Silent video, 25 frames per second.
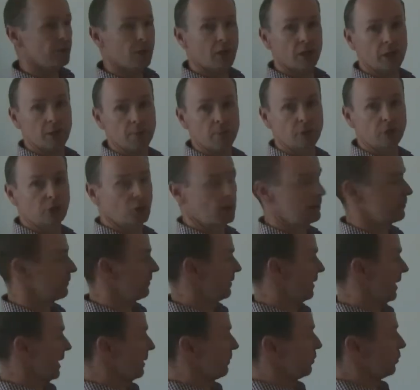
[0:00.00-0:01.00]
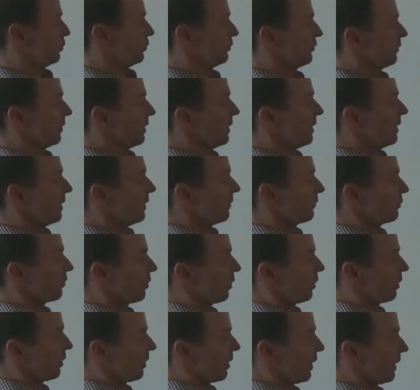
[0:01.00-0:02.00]
I know my times tables, so
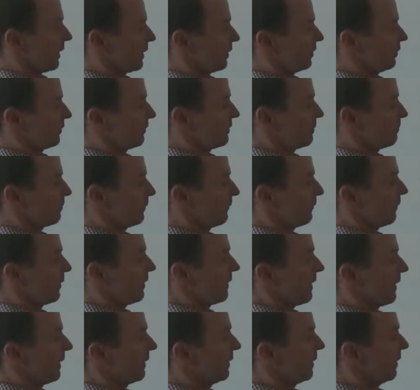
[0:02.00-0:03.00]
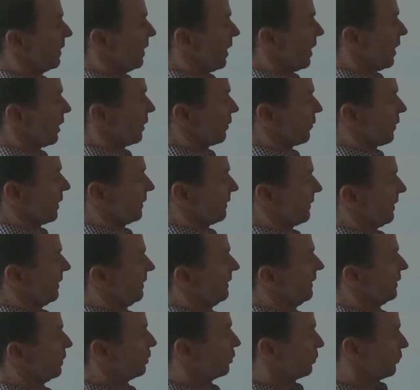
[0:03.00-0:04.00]
I can simplify that. I'm going to write down
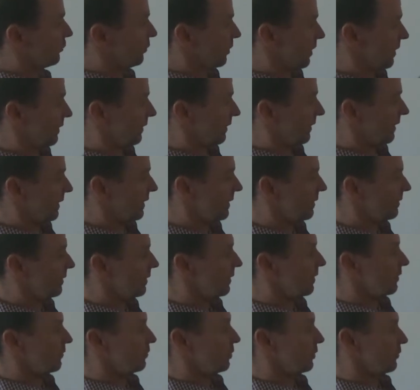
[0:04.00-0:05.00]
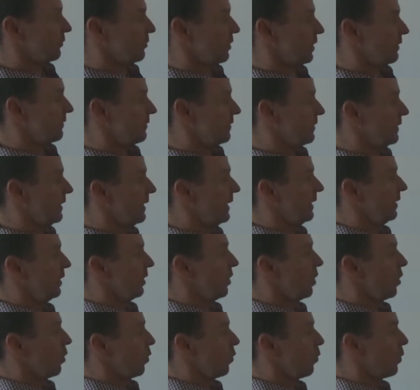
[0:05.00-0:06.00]
an equal sign there, so it's nice and neat.
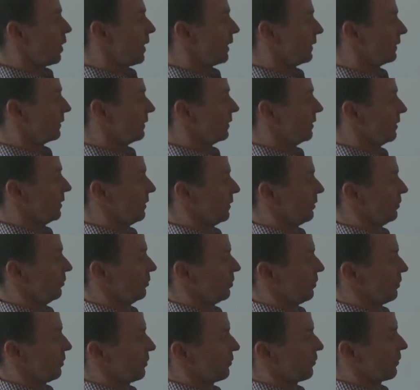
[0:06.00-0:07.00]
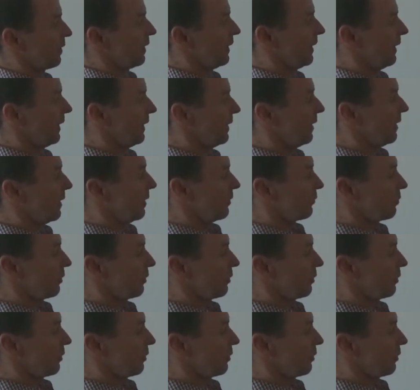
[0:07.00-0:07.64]
1 to 3.